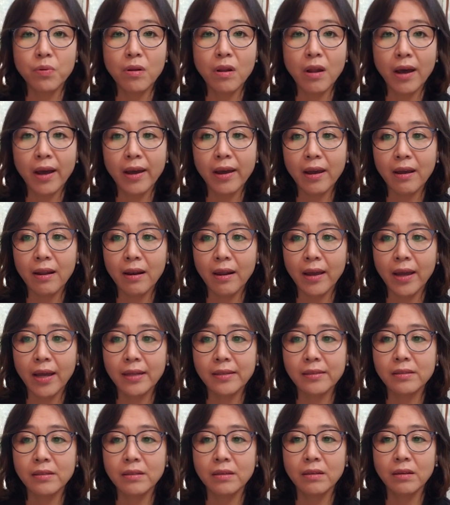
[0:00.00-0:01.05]
Playa
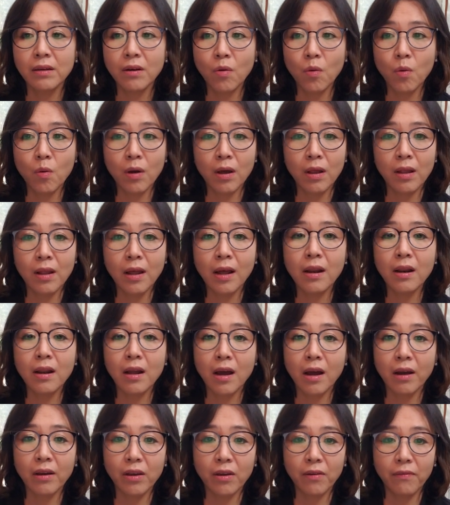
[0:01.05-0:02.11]
Lakes,
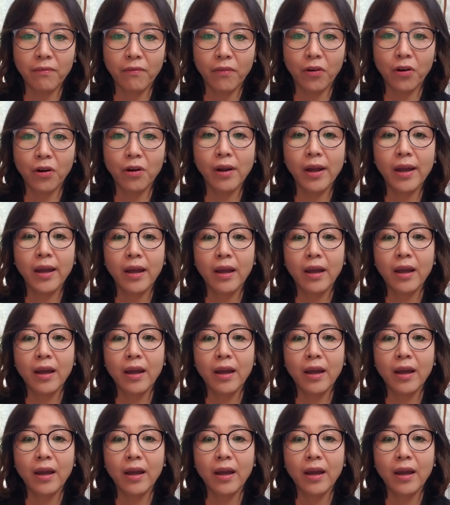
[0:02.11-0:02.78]
Ogallala Aquifer,